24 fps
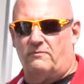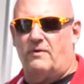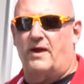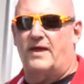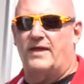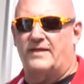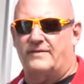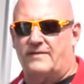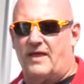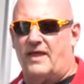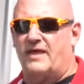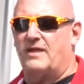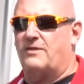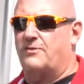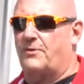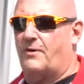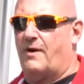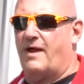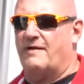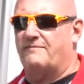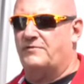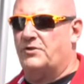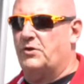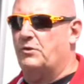Right. They either
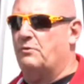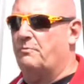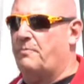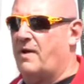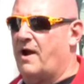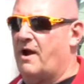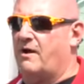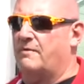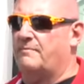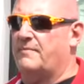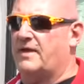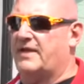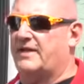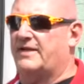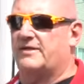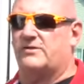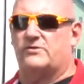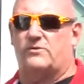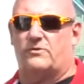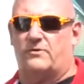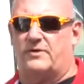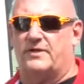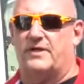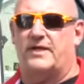have two
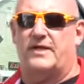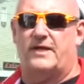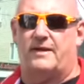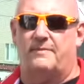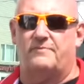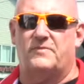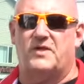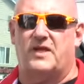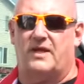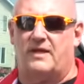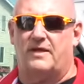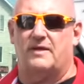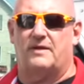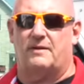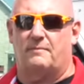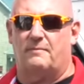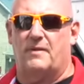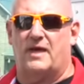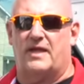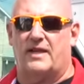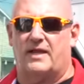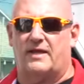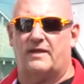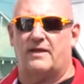paramedics or an EMT and a
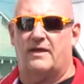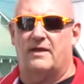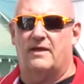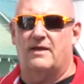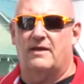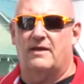medic